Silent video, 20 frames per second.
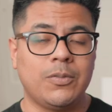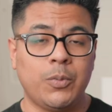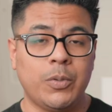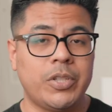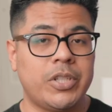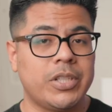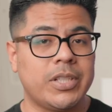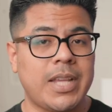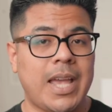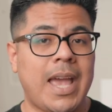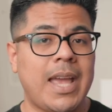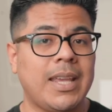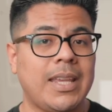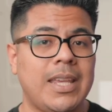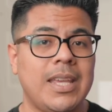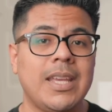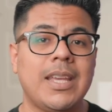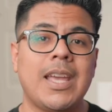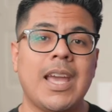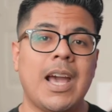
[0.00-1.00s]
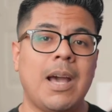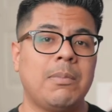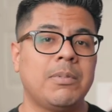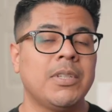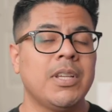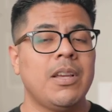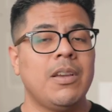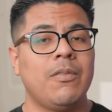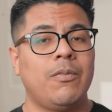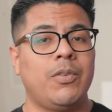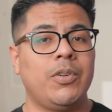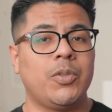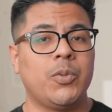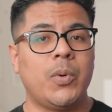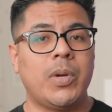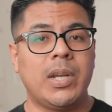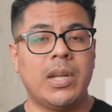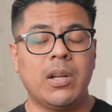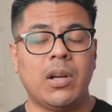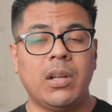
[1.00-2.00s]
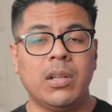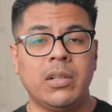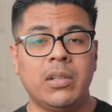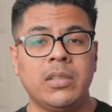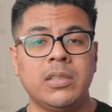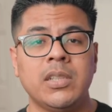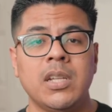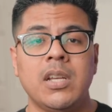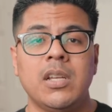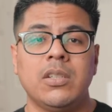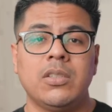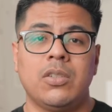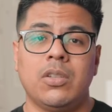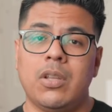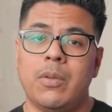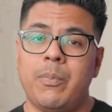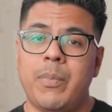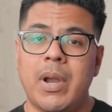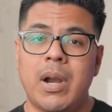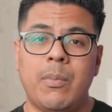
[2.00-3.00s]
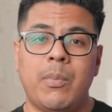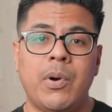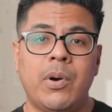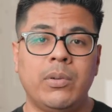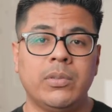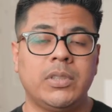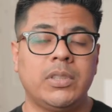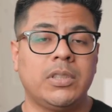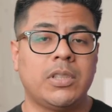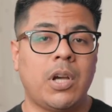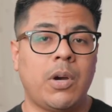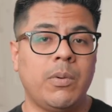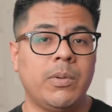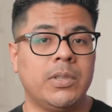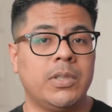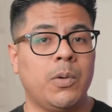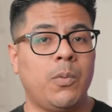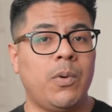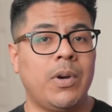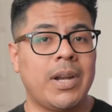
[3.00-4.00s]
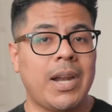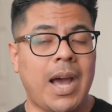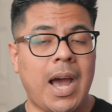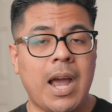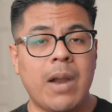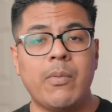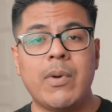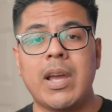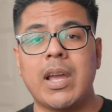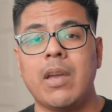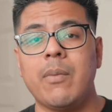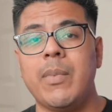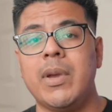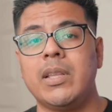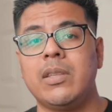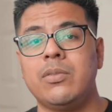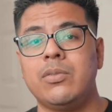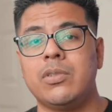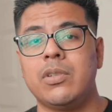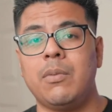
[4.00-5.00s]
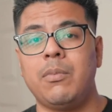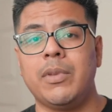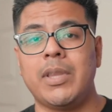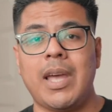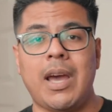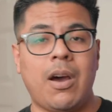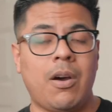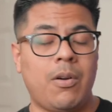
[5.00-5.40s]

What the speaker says: switches and keycaps for $20. So the bare bones is always the one I recommend to someone that